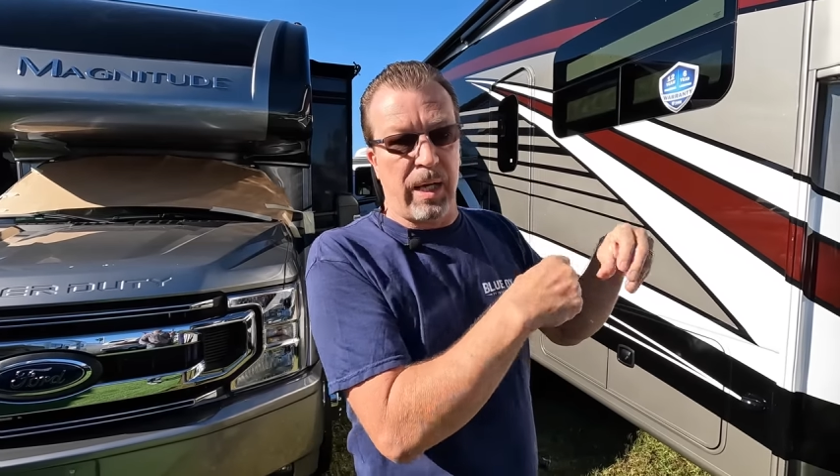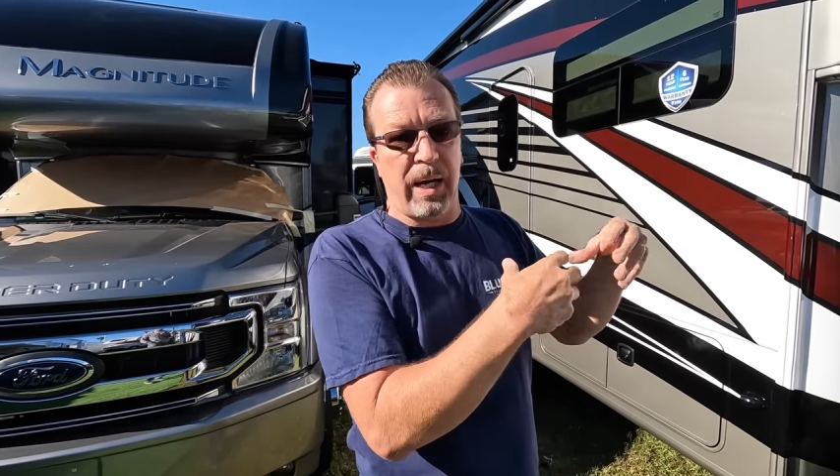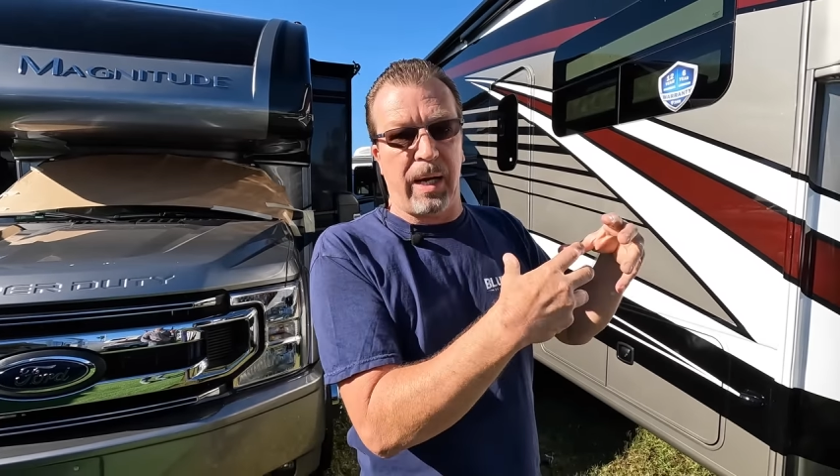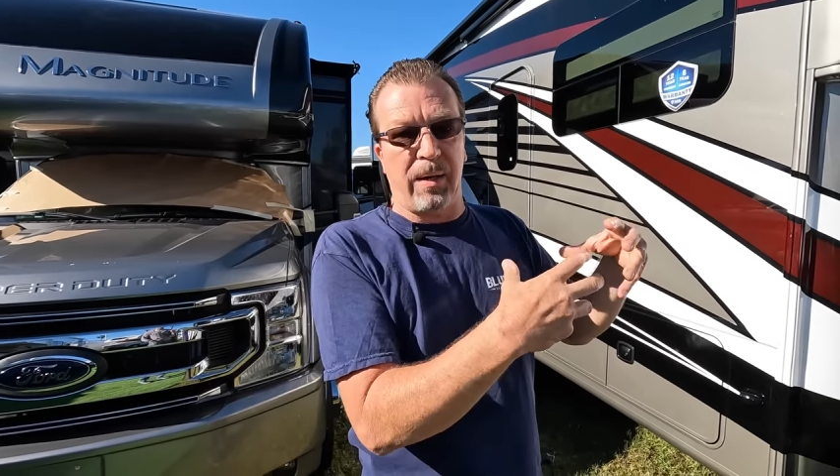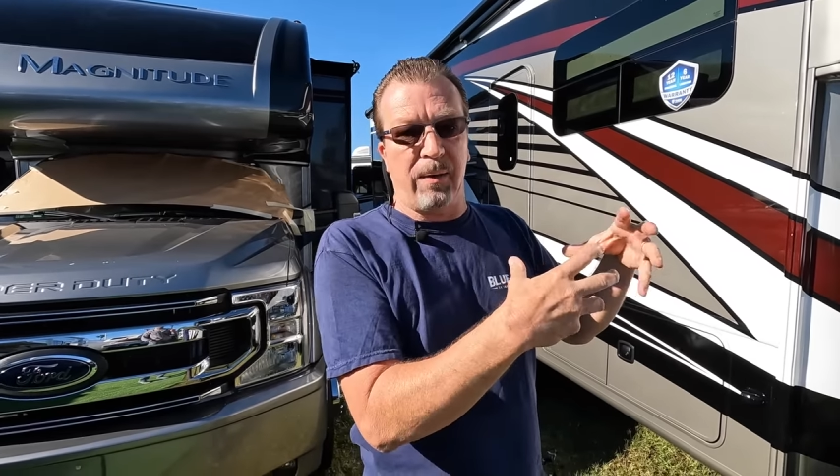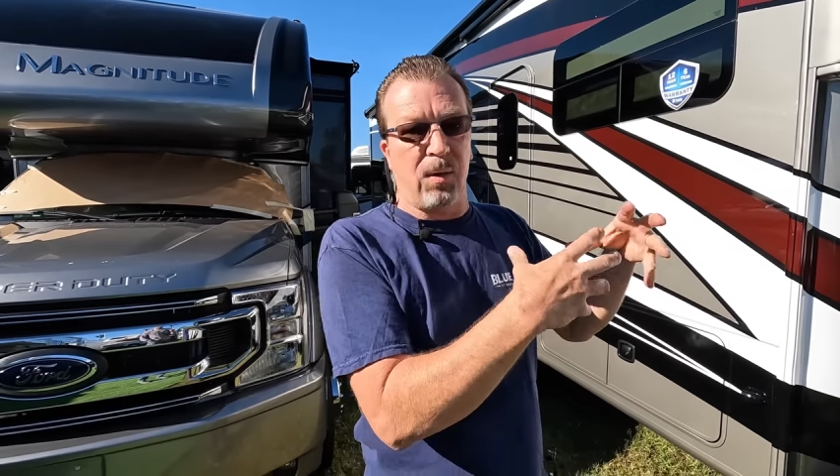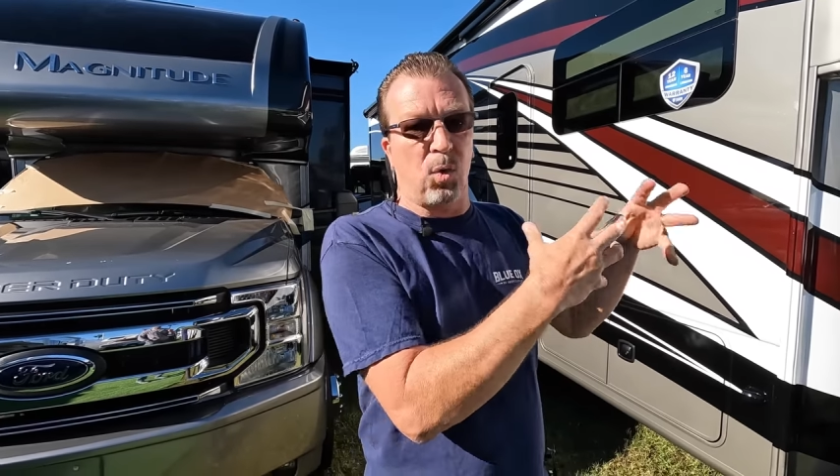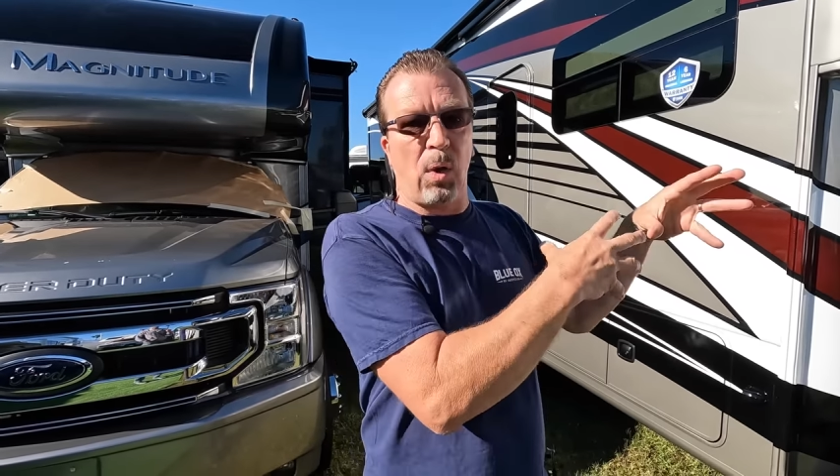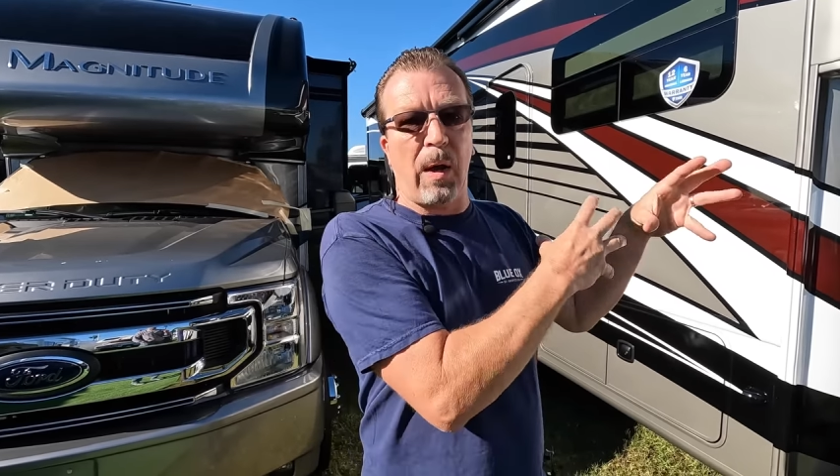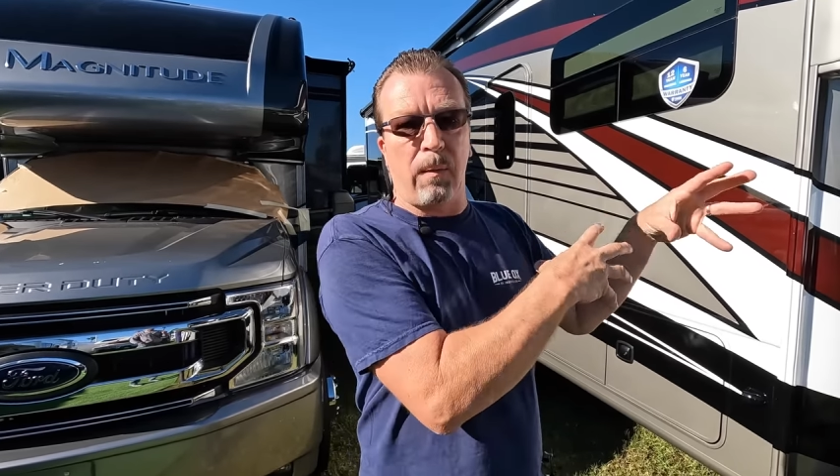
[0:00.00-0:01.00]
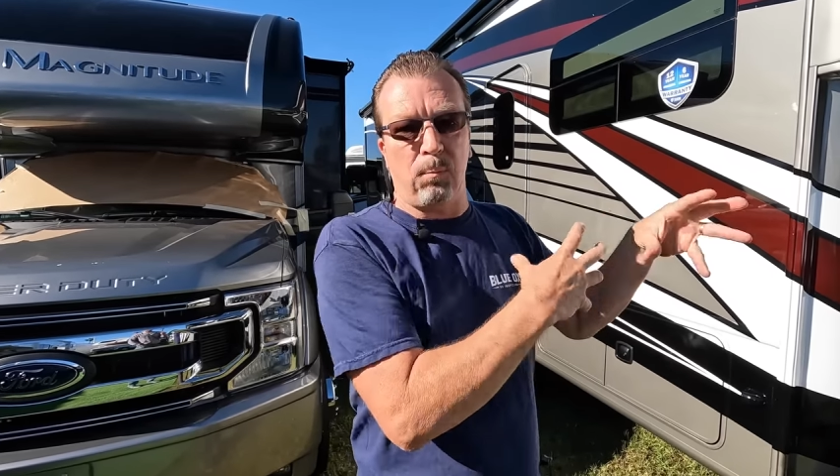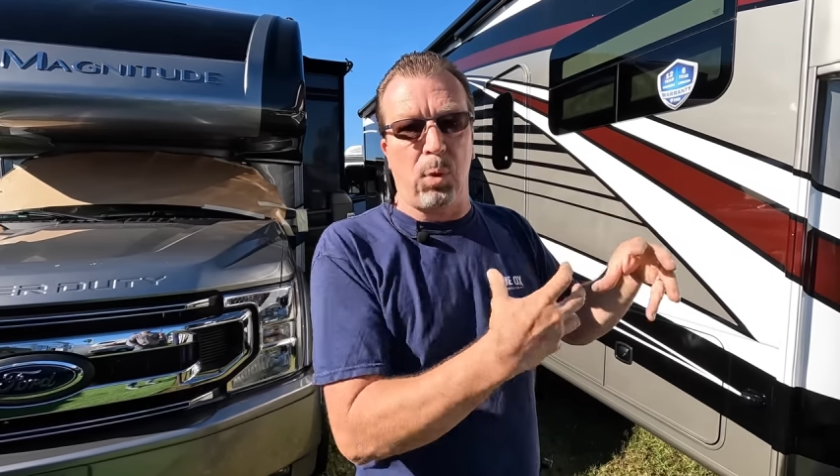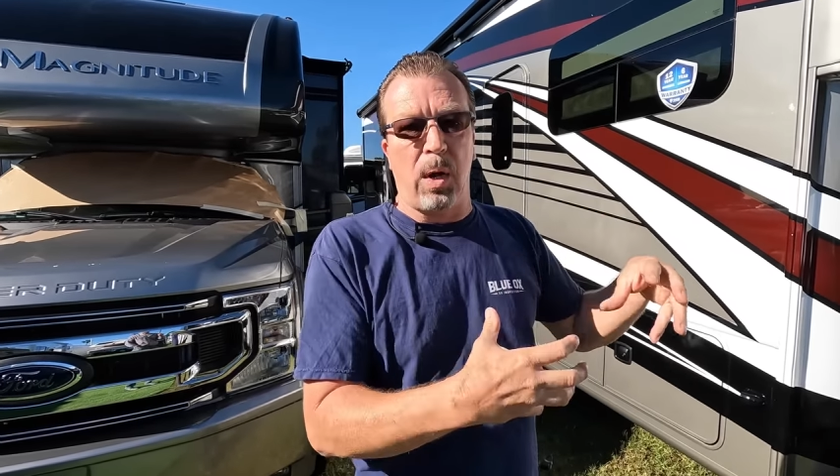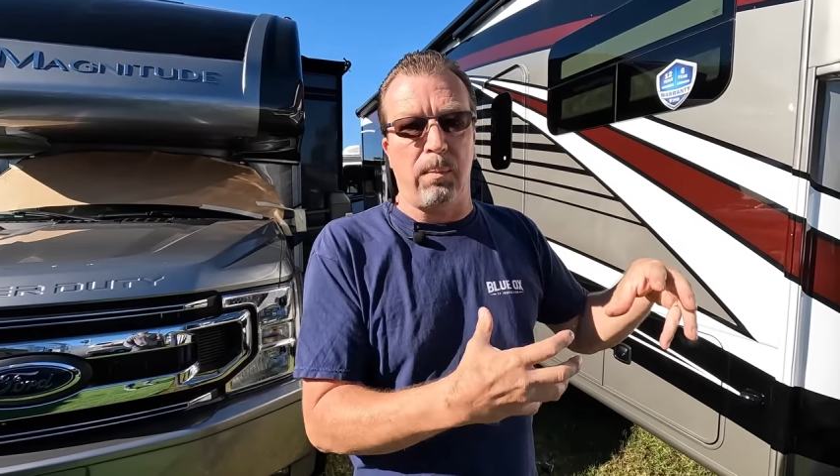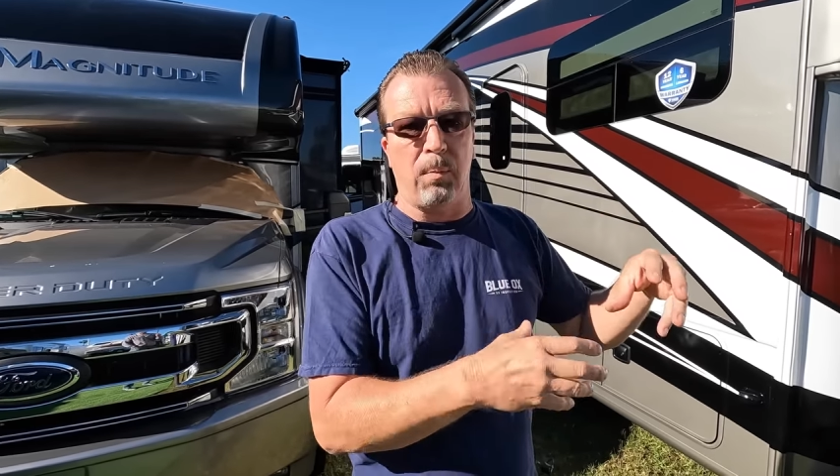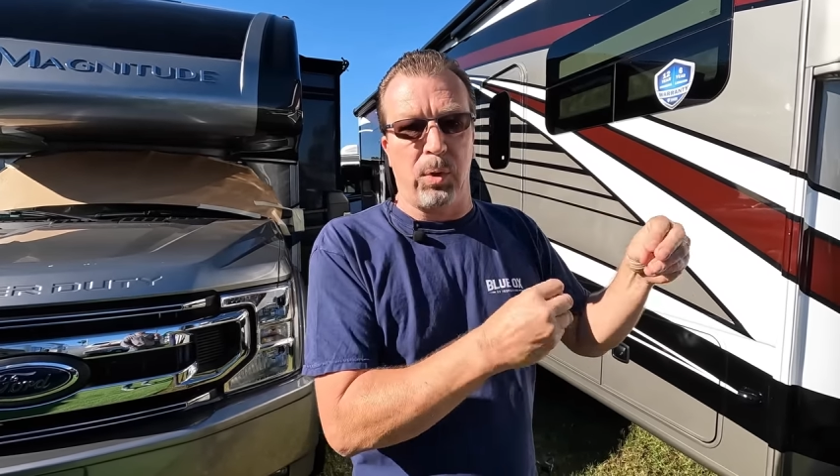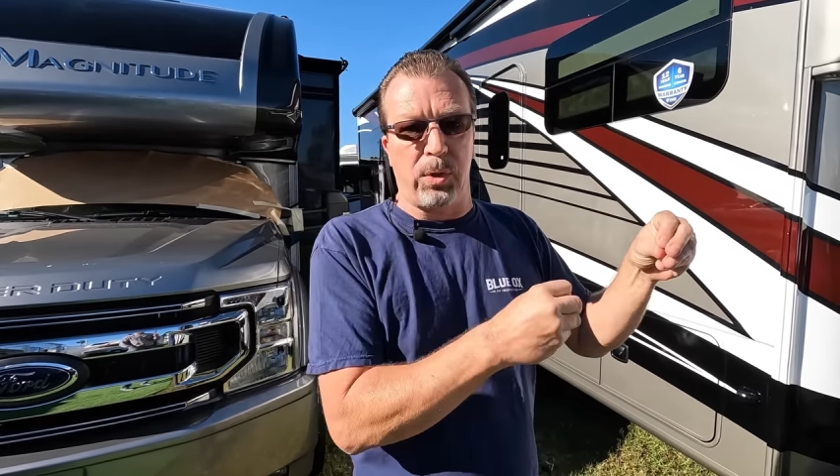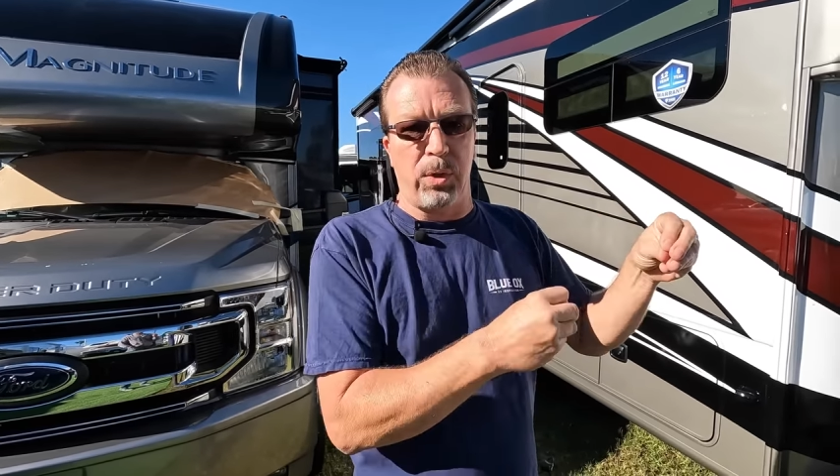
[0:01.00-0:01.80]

a ground problem with your